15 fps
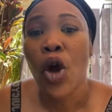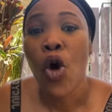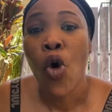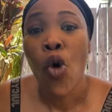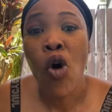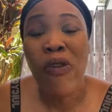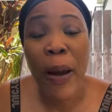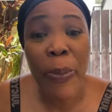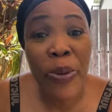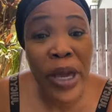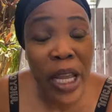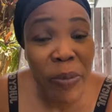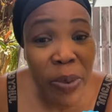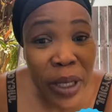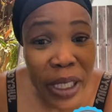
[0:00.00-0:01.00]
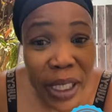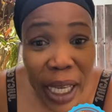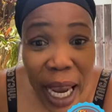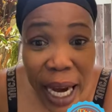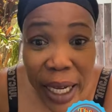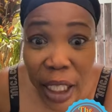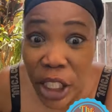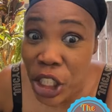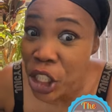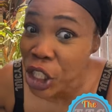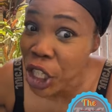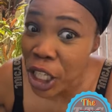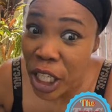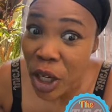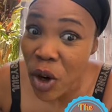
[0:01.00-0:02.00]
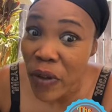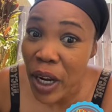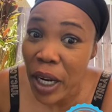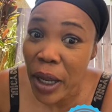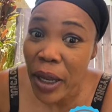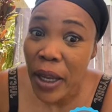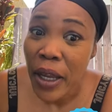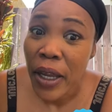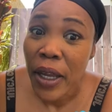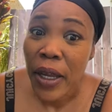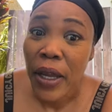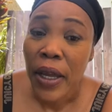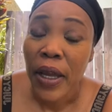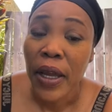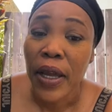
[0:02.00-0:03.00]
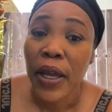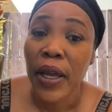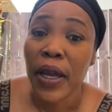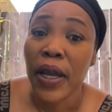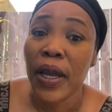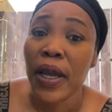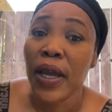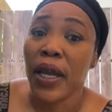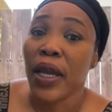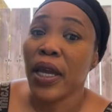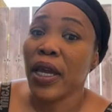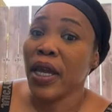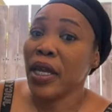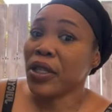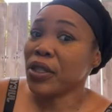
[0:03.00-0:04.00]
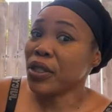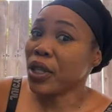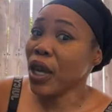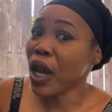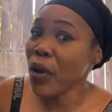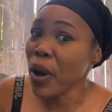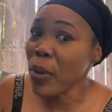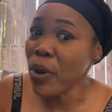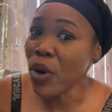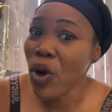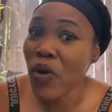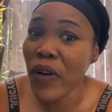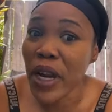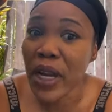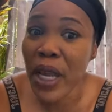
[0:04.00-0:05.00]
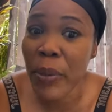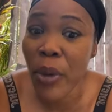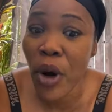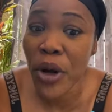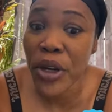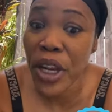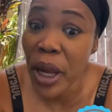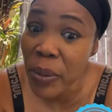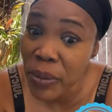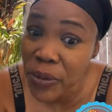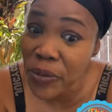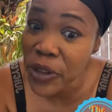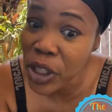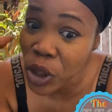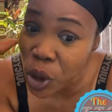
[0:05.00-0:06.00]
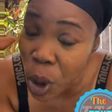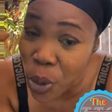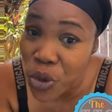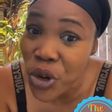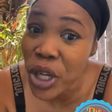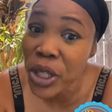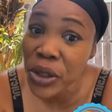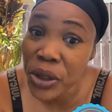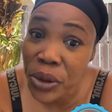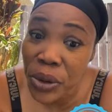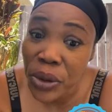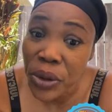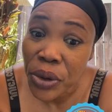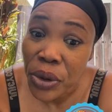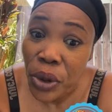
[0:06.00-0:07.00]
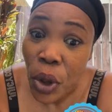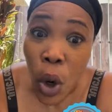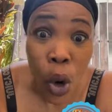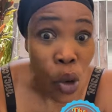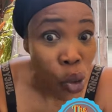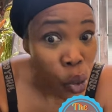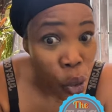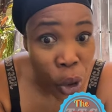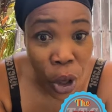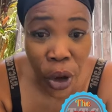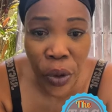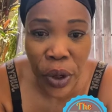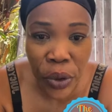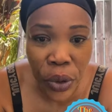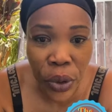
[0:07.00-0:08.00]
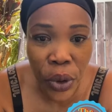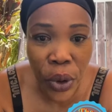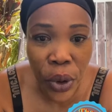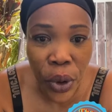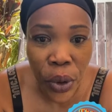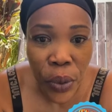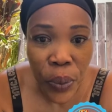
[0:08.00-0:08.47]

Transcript: Over P N P side, it's shaky over there. It's terrible over there, but them, for some reason, rearing to go.